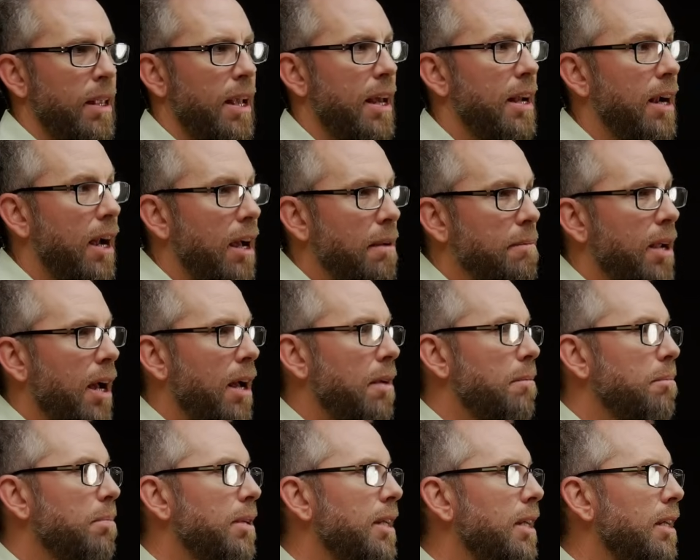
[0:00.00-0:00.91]
And I'm
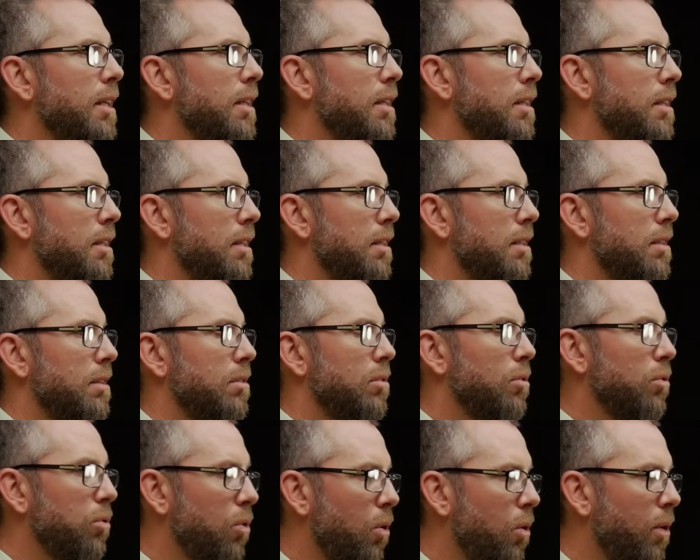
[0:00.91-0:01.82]
not being
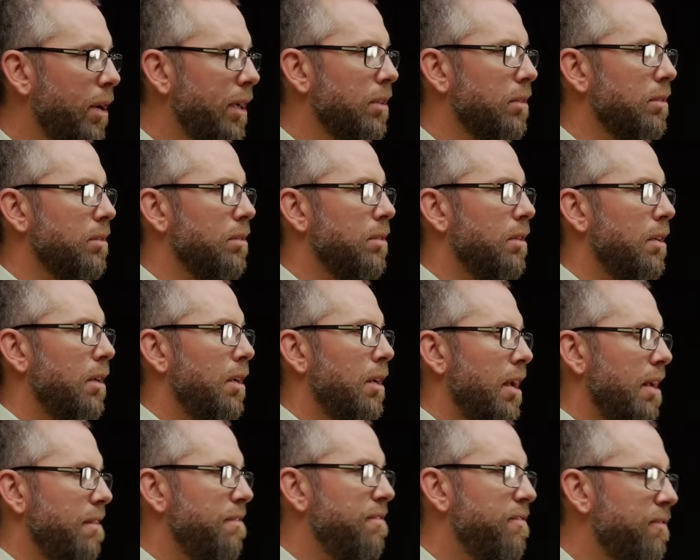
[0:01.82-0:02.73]
loyal
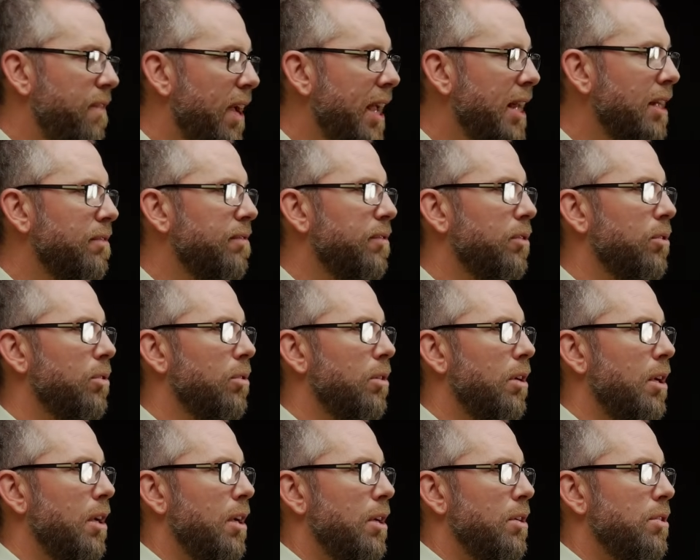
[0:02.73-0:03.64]
and faithful
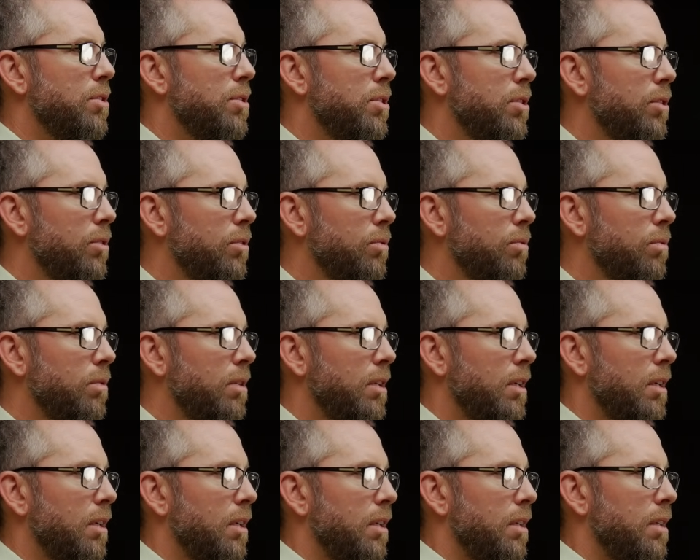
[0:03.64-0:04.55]
to
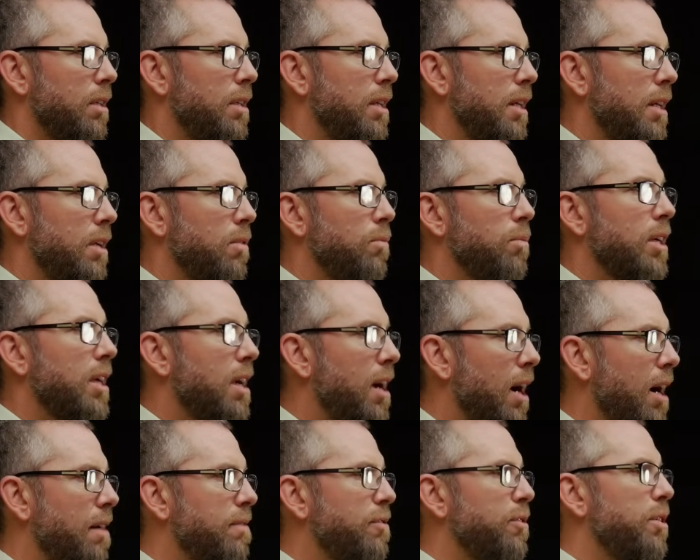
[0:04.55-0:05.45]
the
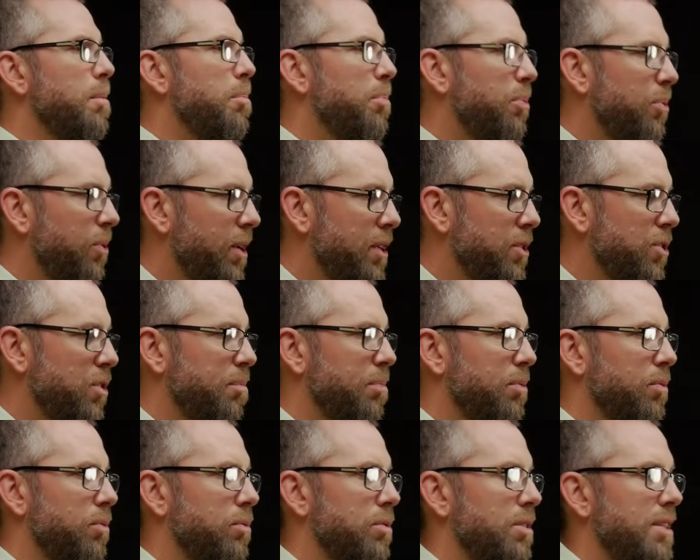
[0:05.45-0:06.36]
recovery
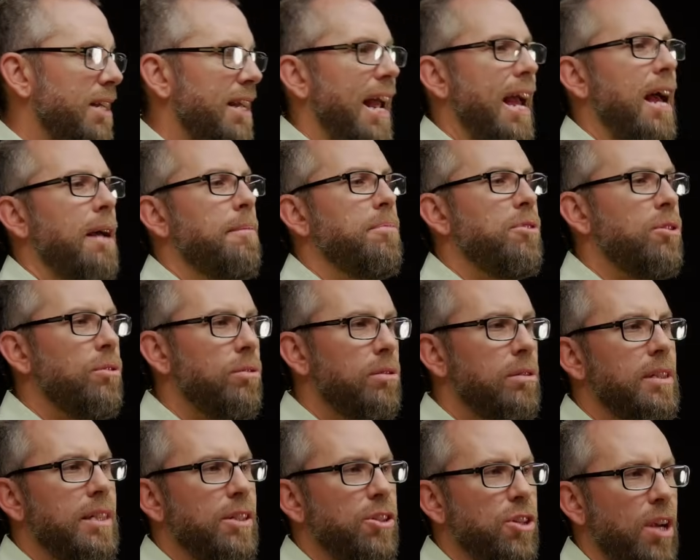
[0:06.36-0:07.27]
principles that
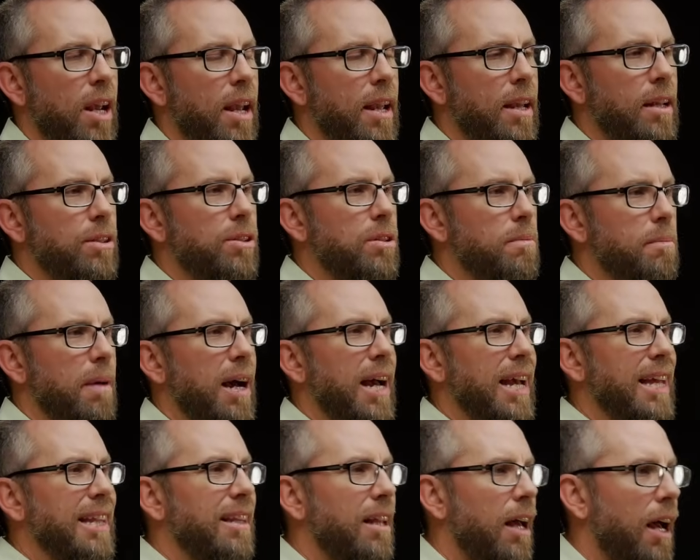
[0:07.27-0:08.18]
absolutely changed
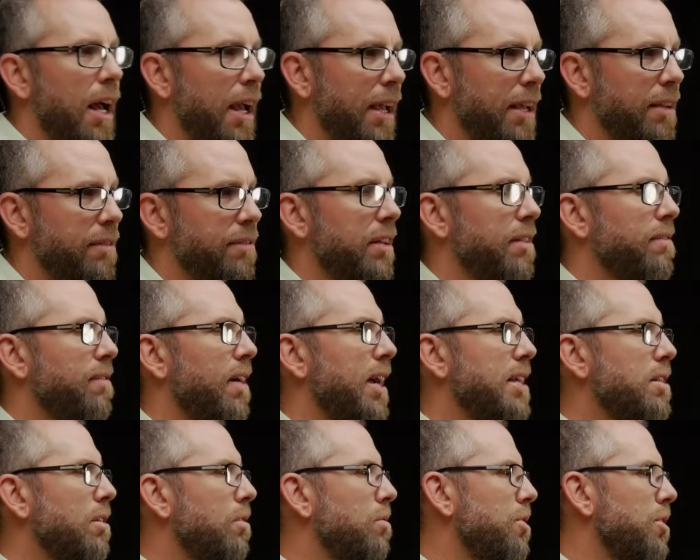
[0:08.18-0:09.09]
my life if
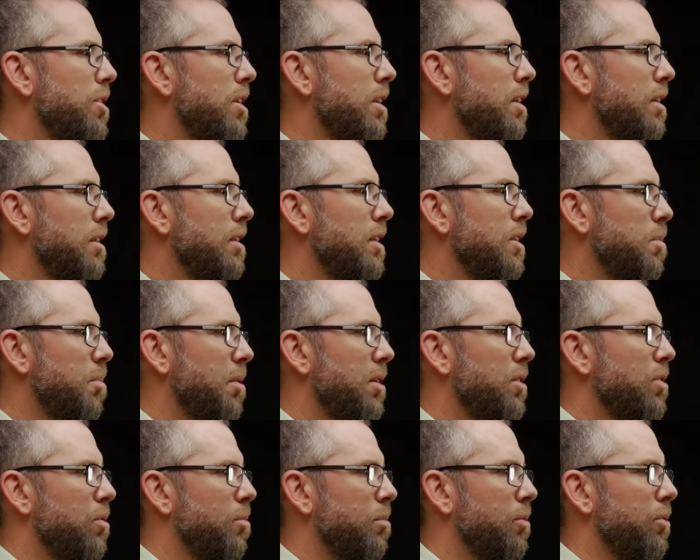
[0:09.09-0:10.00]
I don't share these
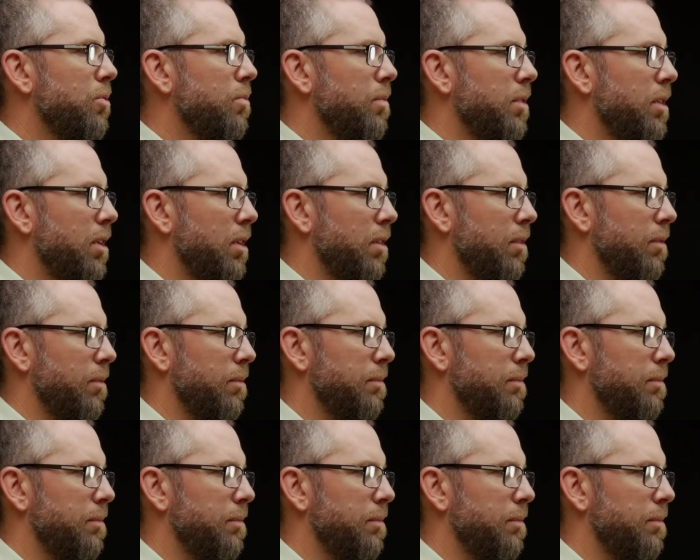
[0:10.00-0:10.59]
principles with you.